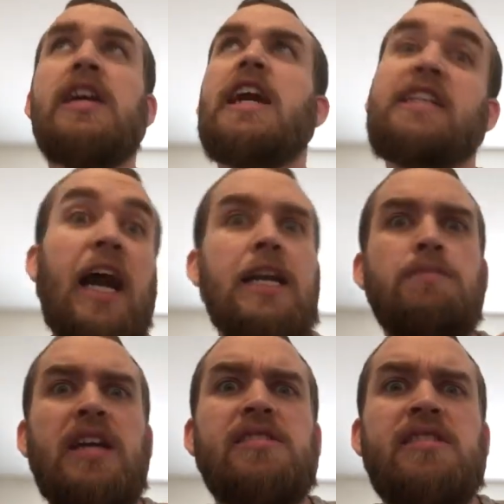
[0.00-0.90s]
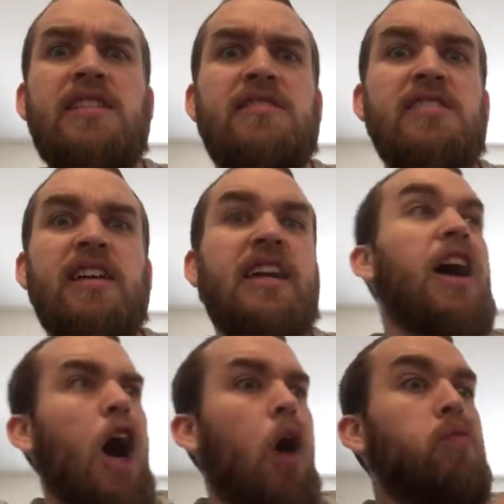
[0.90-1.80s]
it kind of makes sense. He's like
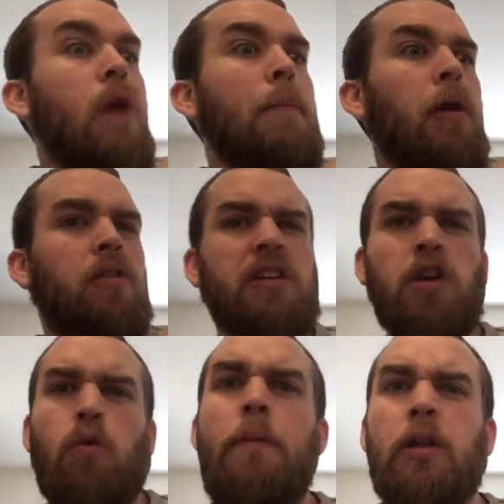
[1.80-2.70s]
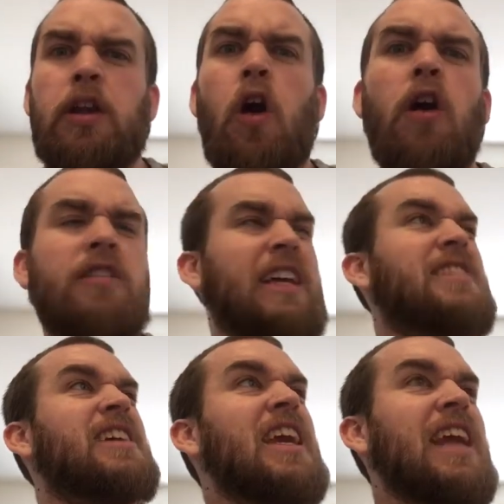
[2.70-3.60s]
a rebel, rebel at heart, like a
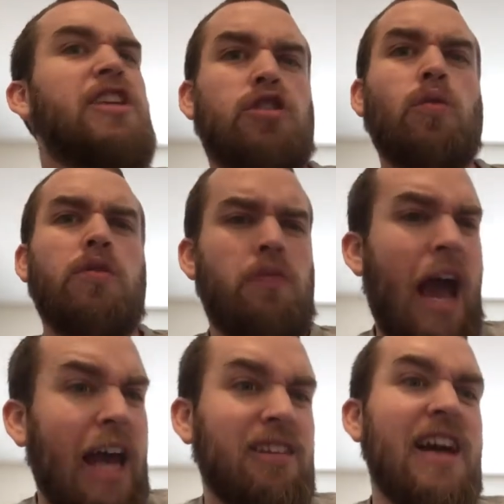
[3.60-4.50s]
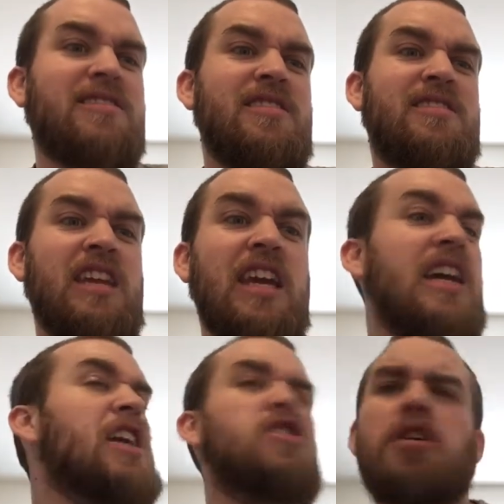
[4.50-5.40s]
teenager going through adolescence, and he
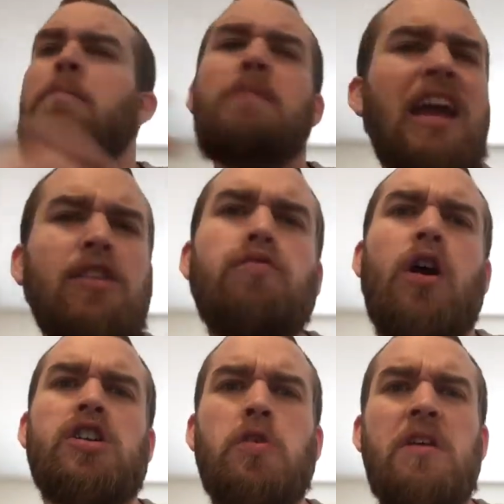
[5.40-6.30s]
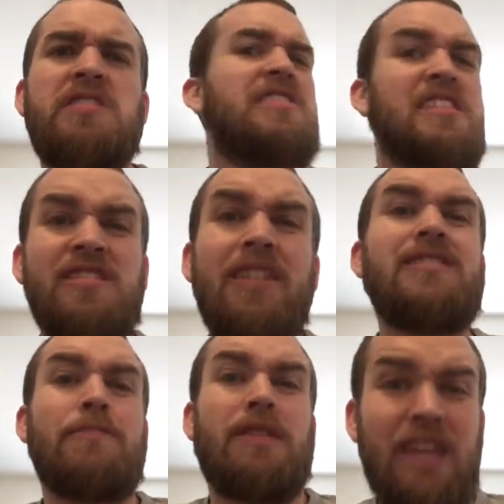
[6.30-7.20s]
just made the wrong choices, and he's still
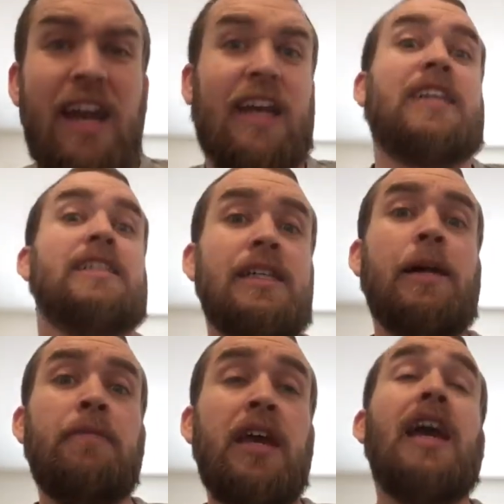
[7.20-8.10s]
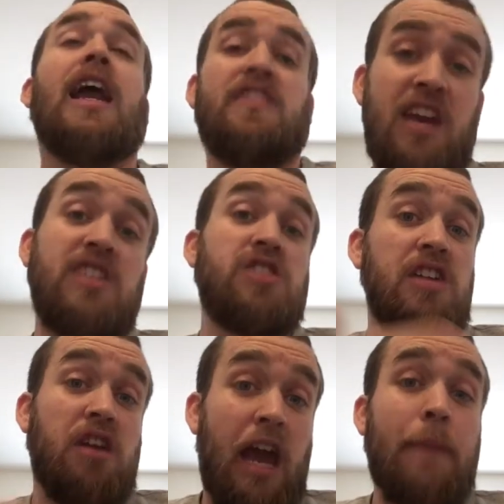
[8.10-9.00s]
sympathetic. And I think
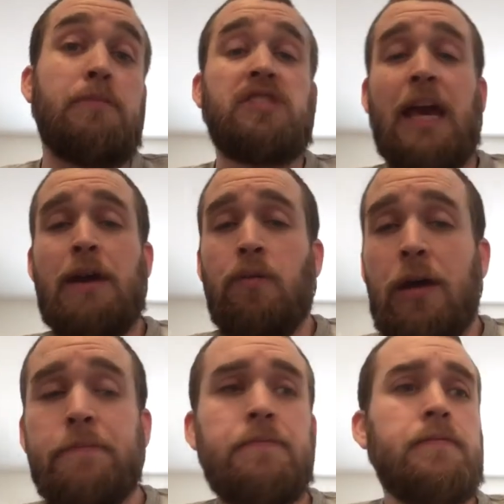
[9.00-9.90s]
J.J. Abrams came in and went,